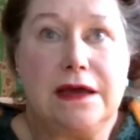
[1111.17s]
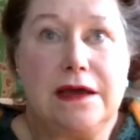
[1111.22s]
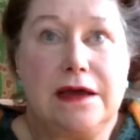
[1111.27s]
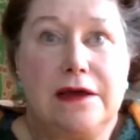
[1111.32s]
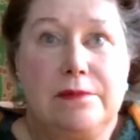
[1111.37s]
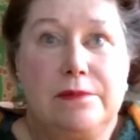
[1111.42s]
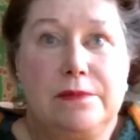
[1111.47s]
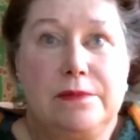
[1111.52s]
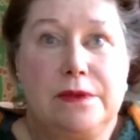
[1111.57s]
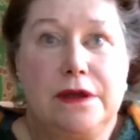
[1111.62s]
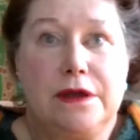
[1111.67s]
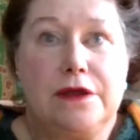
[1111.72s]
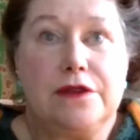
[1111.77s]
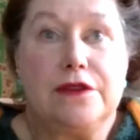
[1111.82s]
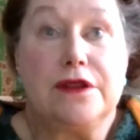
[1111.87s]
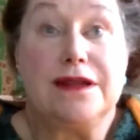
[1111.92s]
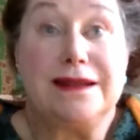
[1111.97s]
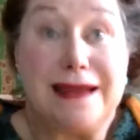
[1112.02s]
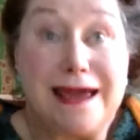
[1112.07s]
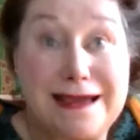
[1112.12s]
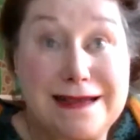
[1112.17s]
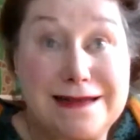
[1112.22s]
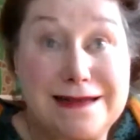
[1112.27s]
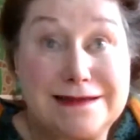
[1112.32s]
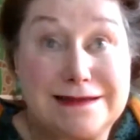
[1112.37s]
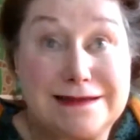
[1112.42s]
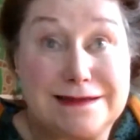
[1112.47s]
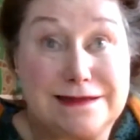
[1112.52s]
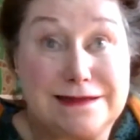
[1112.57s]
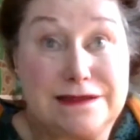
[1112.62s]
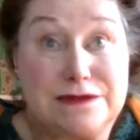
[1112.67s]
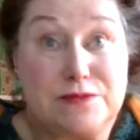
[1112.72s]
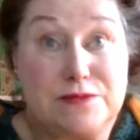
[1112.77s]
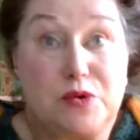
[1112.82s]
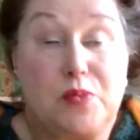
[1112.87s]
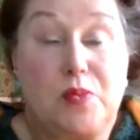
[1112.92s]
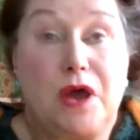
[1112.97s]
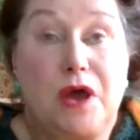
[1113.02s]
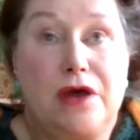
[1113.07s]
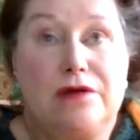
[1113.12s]
the latest
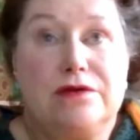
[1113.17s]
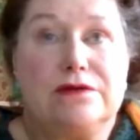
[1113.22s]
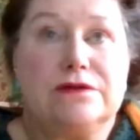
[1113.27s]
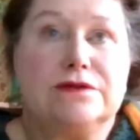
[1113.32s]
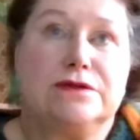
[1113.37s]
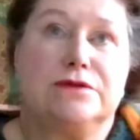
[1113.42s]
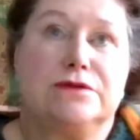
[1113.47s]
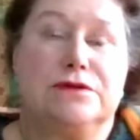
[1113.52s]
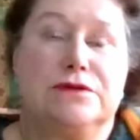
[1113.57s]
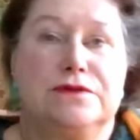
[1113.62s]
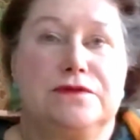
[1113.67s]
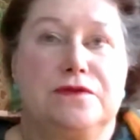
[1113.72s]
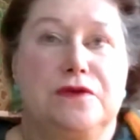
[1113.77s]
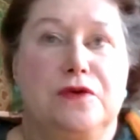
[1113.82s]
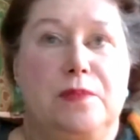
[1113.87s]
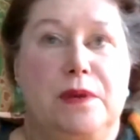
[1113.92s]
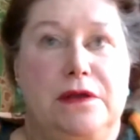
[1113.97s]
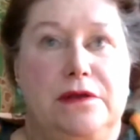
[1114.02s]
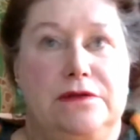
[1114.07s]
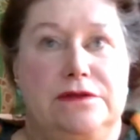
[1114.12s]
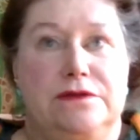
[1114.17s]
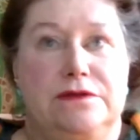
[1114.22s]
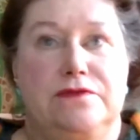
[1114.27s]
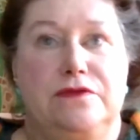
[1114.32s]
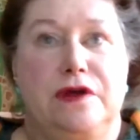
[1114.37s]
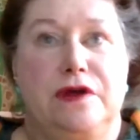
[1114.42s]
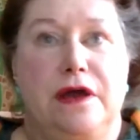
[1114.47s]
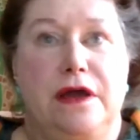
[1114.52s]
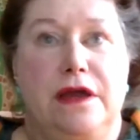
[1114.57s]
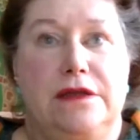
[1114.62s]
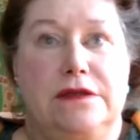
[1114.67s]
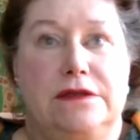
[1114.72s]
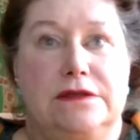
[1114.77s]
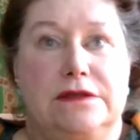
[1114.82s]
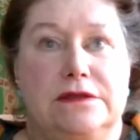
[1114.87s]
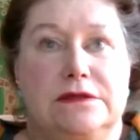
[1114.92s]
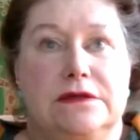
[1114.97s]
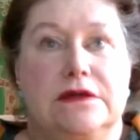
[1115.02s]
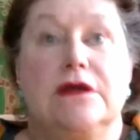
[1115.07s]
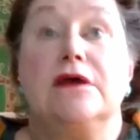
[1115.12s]
proposals for bills of
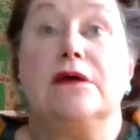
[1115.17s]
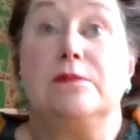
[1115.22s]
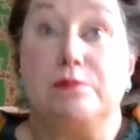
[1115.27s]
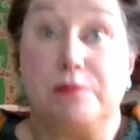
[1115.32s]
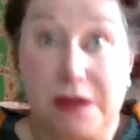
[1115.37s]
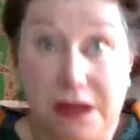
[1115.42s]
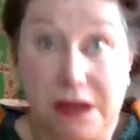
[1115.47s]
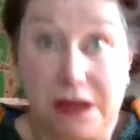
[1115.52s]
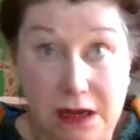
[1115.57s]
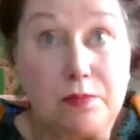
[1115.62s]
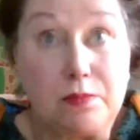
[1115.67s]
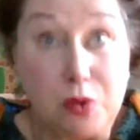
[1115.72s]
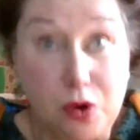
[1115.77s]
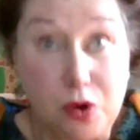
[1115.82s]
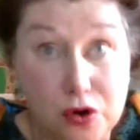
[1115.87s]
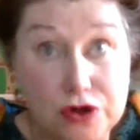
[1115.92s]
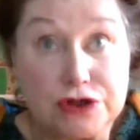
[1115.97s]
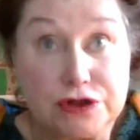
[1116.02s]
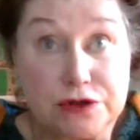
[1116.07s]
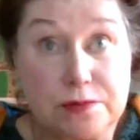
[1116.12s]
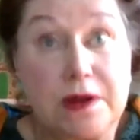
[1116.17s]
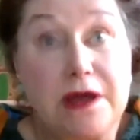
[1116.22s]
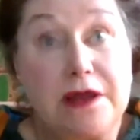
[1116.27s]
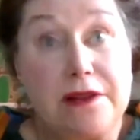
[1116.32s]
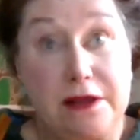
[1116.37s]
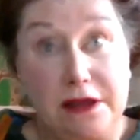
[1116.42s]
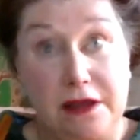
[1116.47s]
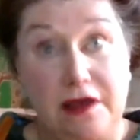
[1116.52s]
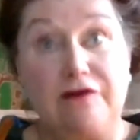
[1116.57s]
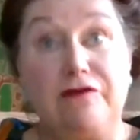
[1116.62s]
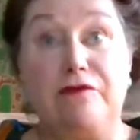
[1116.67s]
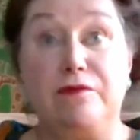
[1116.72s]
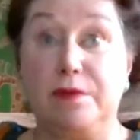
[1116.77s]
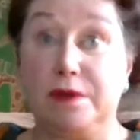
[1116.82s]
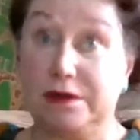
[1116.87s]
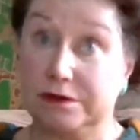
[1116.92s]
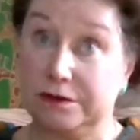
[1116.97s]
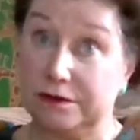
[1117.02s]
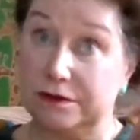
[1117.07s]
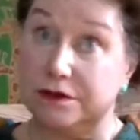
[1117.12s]
rights being pushed by the
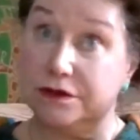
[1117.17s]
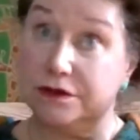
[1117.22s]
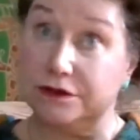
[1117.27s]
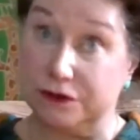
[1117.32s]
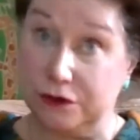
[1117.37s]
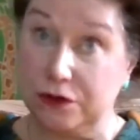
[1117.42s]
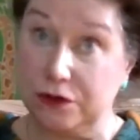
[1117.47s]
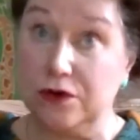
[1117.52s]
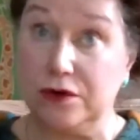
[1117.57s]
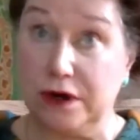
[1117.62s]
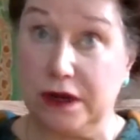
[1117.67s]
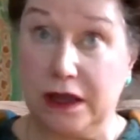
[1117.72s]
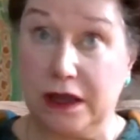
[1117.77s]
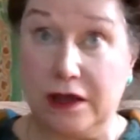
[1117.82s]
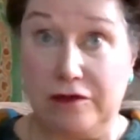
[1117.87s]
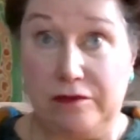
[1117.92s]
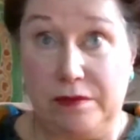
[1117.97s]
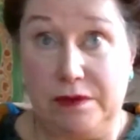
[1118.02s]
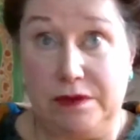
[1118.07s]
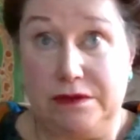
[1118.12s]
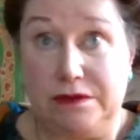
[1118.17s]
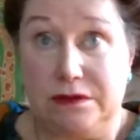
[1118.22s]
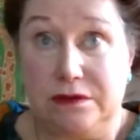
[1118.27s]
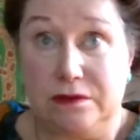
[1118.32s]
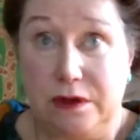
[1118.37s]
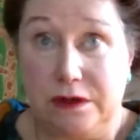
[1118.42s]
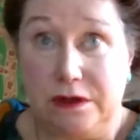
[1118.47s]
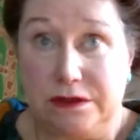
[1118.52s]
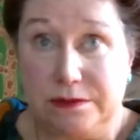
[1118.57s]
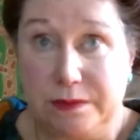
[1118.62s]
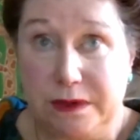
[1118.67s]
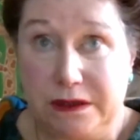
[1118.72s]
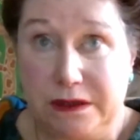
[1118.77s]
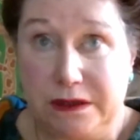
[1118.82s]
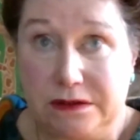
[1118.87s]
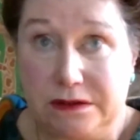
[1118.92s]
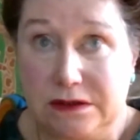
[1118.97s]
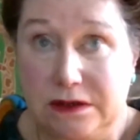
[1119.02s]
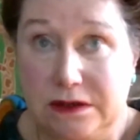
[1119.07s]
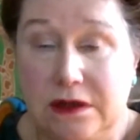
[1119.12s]
government, the Tory government in
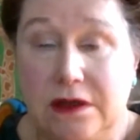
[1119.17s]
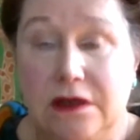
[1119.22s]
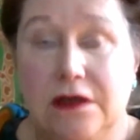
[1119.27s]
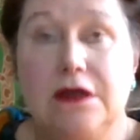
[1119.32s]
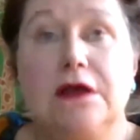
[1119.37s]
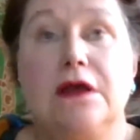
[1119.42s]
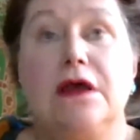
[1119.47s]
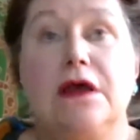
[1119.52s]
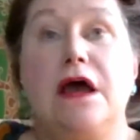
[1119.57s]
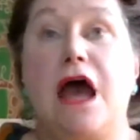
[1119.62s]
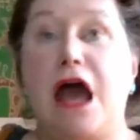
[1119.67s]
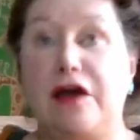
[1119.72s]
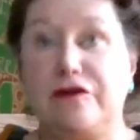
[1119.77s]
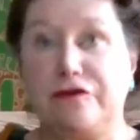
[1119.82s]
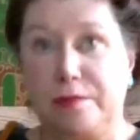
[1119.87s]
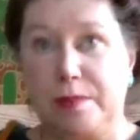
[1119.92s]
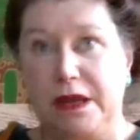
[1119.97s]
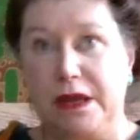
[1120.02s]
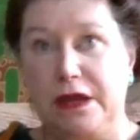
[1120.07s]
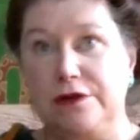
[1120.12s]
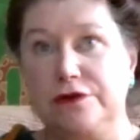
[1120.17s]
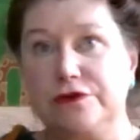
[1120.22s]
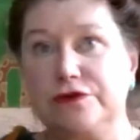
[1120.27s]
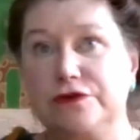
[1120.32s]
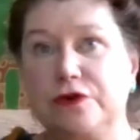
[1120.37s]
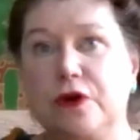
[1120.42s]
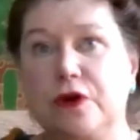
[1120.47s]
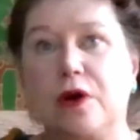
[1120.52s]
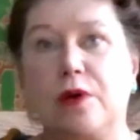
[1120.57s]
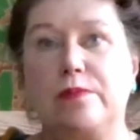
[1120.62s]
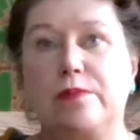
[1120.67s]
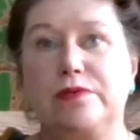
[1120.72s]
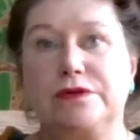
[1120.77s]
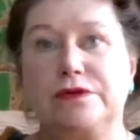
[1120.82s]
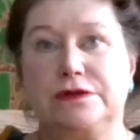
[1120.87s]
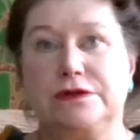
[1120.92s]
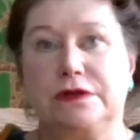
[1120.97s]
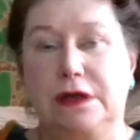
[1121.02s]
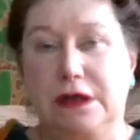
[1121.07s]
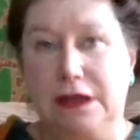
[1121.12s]
Westminster, have been
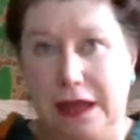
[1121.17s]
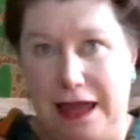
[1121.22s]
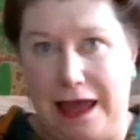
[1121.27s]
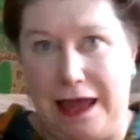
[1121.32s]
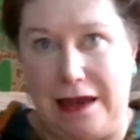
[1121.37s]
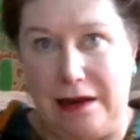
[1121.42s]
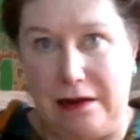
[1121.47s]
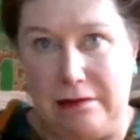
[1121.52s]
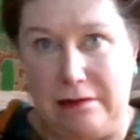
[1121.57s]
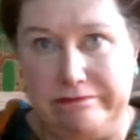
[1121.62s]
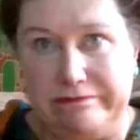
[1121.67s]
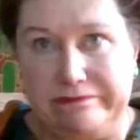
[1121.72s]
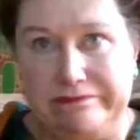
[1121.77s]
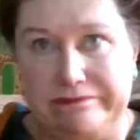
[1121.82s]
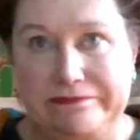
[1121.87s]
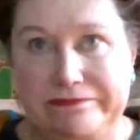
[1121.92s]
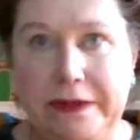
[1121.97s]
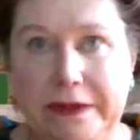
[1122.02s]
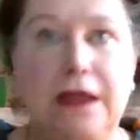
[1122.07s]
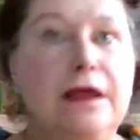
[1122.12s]
dropped again.